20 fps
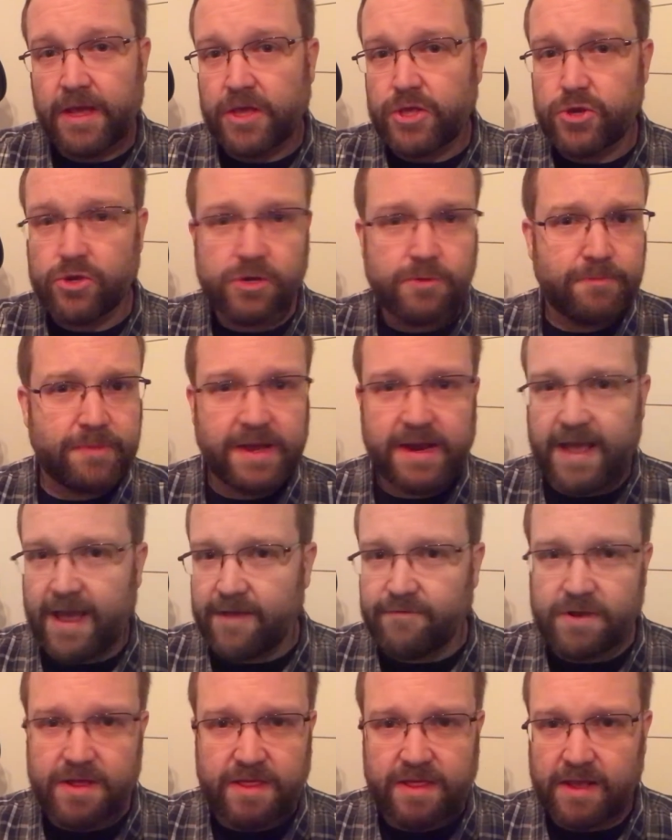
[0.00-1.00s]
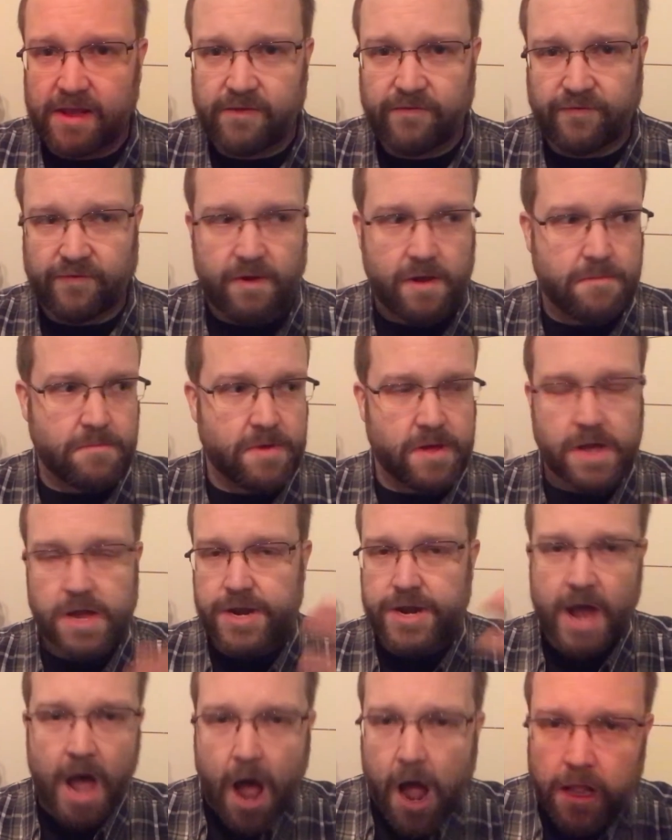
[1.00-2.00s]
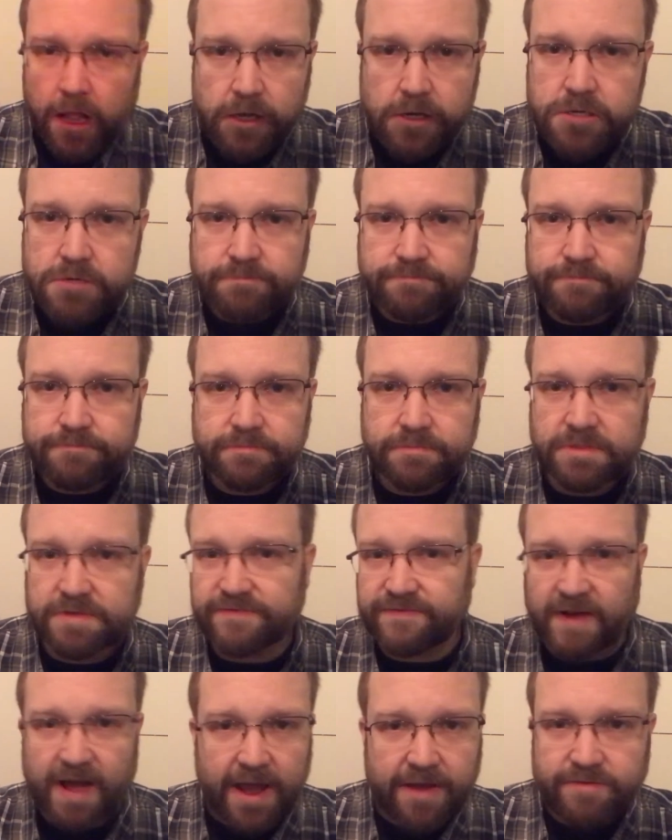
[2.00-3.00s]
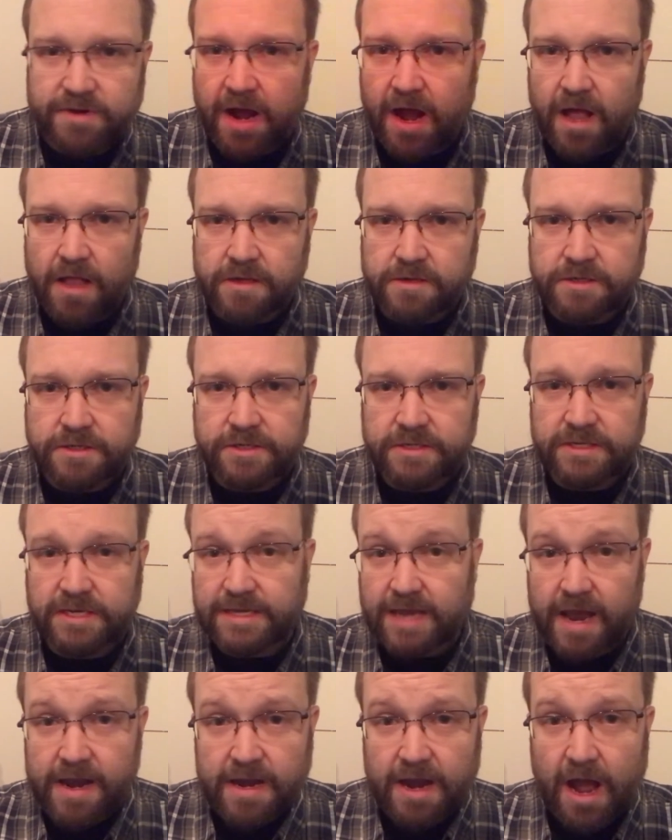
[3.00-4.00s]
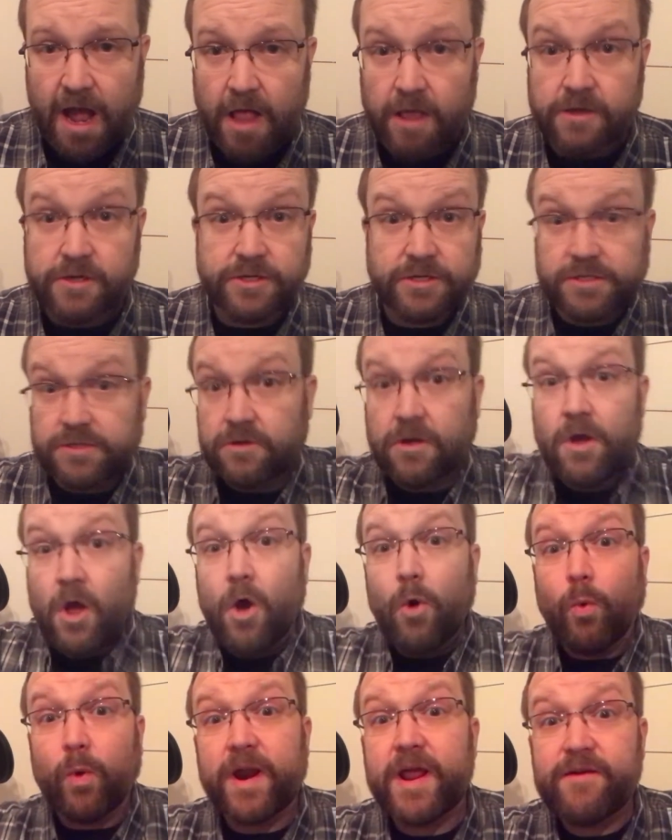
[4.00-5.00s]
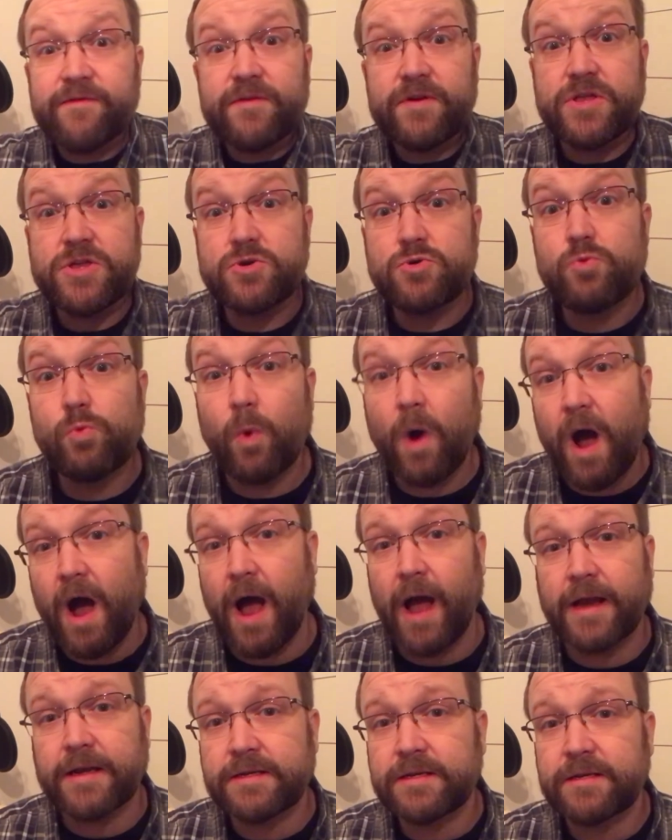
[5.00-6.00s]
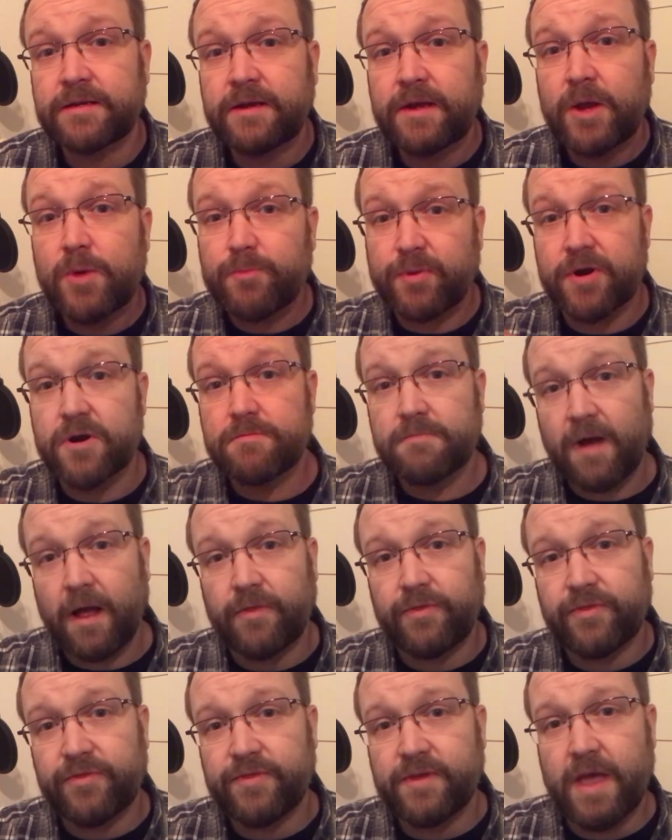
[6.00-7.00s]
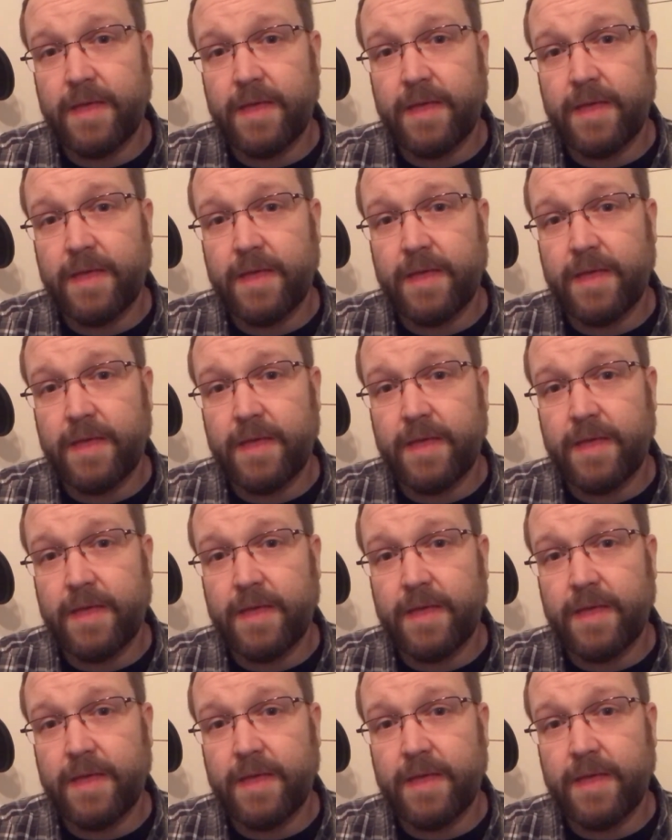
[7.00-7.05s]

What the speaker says: You can bid everything from $1 to $5 to $10 to whatever you want per month,